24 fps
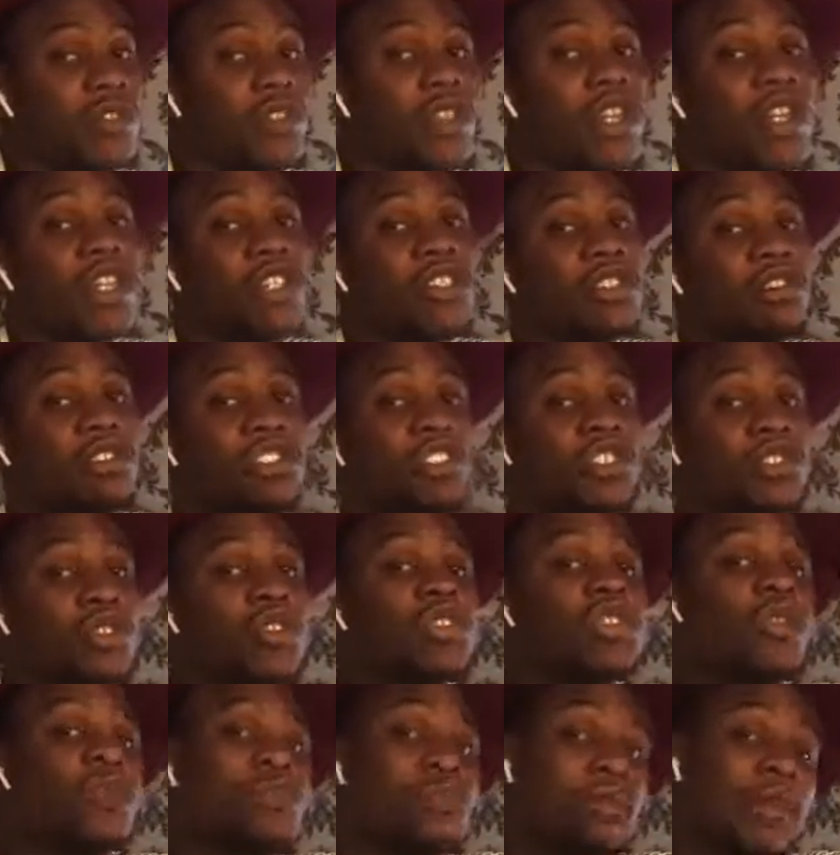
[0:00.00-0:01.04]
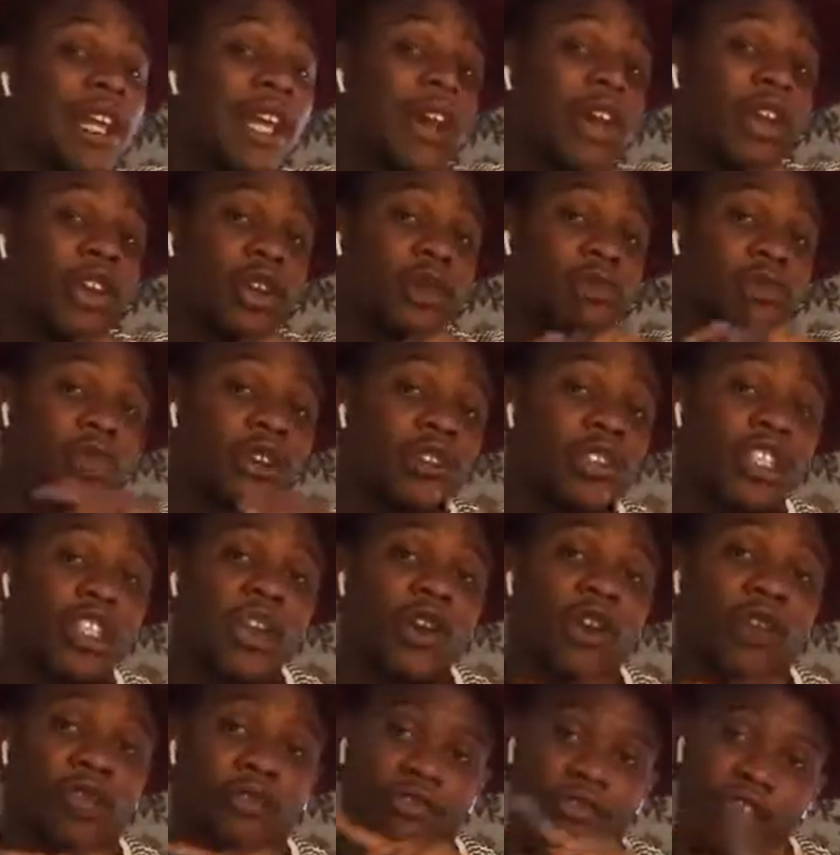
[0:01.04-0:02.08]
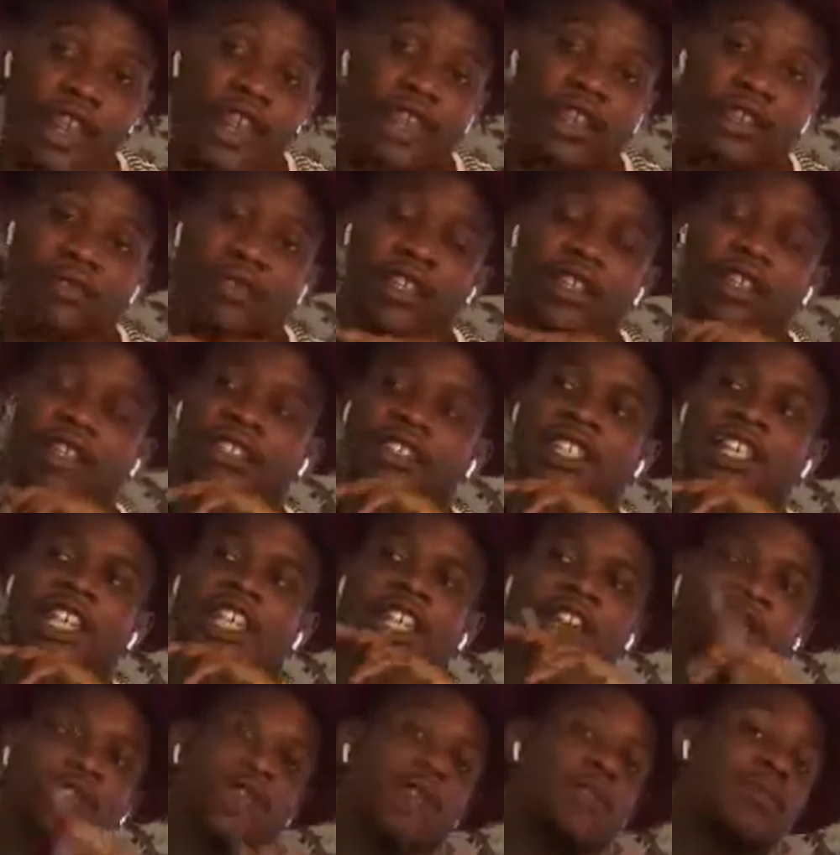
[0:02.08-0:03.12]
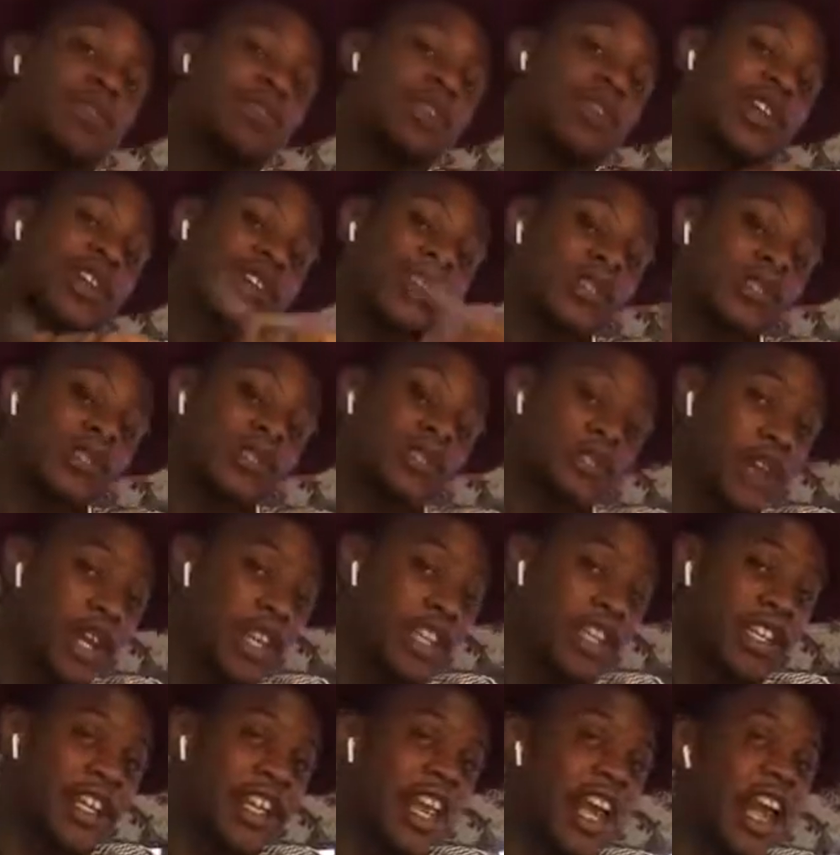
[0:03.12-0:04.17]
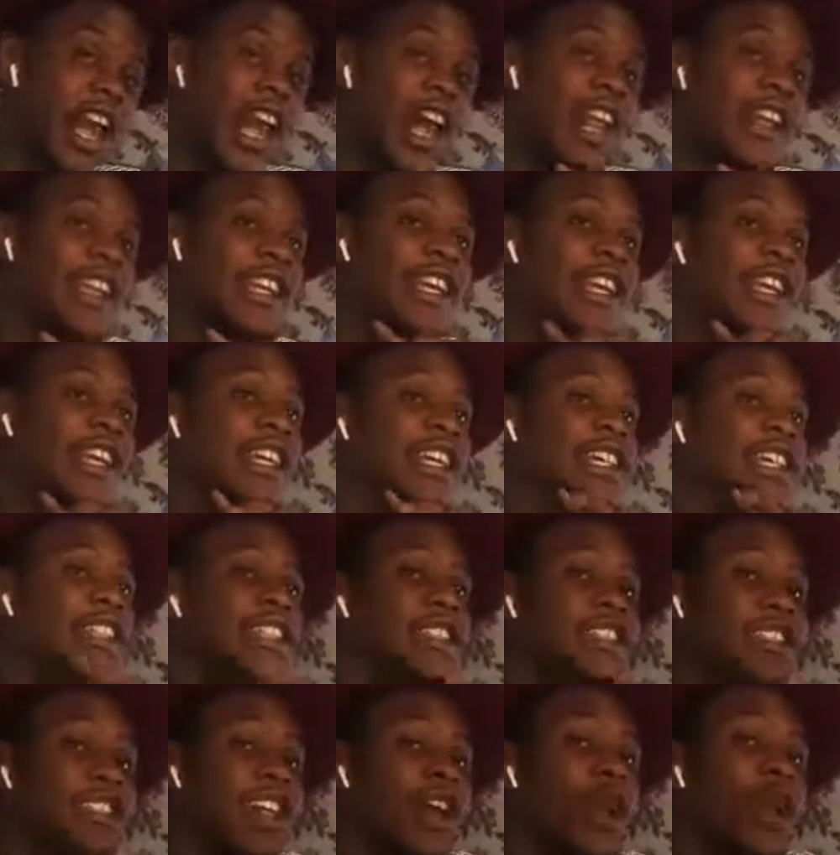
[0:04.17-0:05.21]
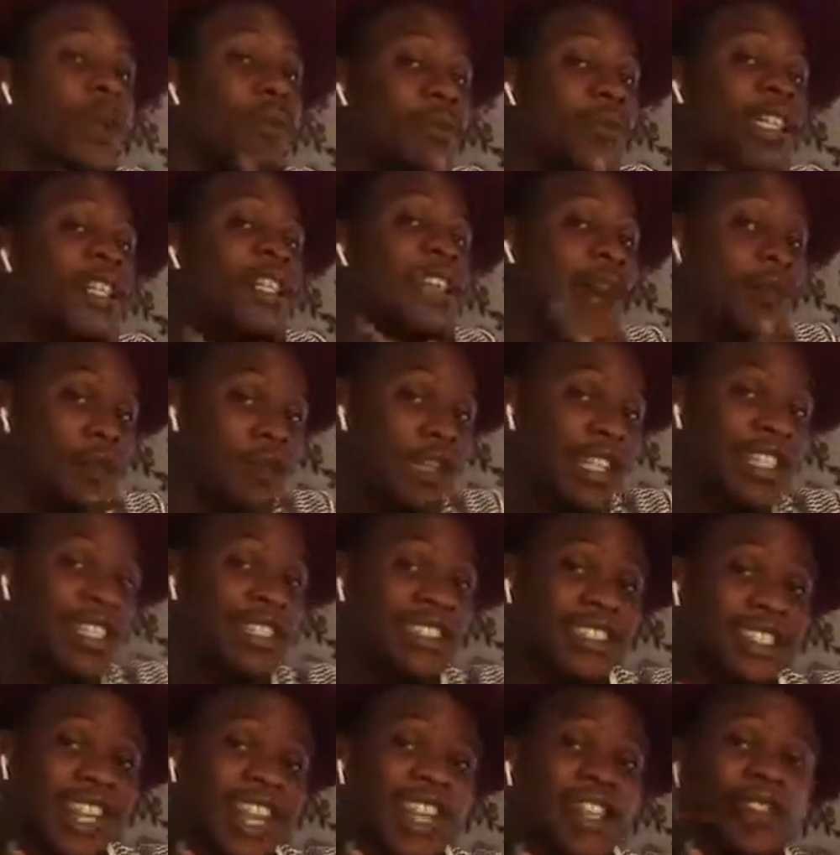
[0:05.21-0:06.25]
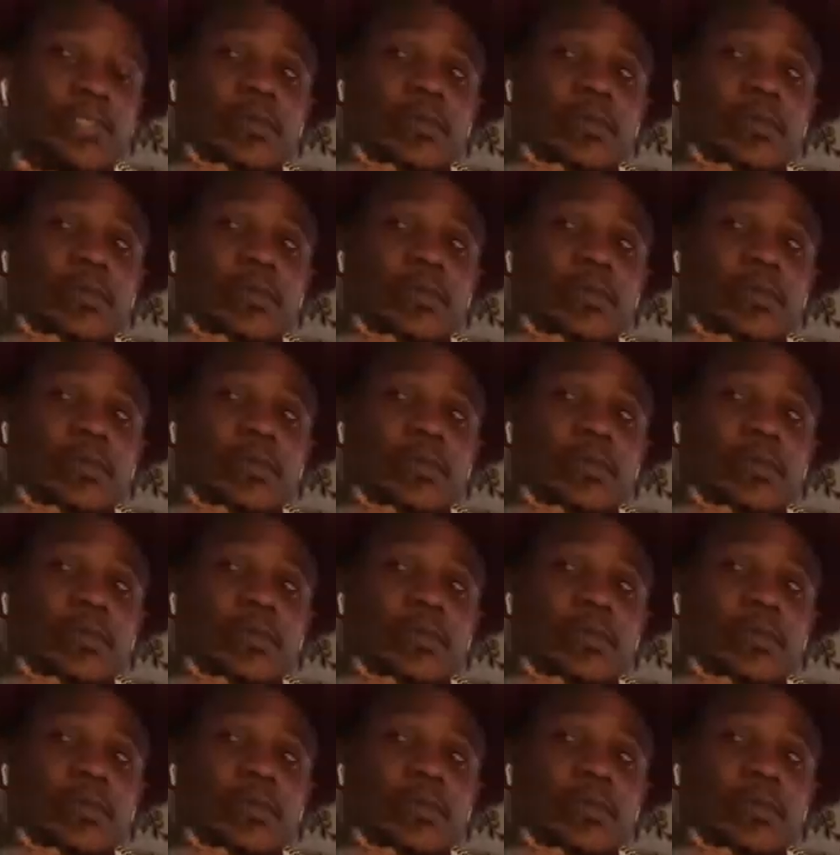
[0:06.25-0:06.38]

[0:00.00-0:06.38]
So it's good to plug your music on Friday, because if you don't plug it on Friday and they update their playlist and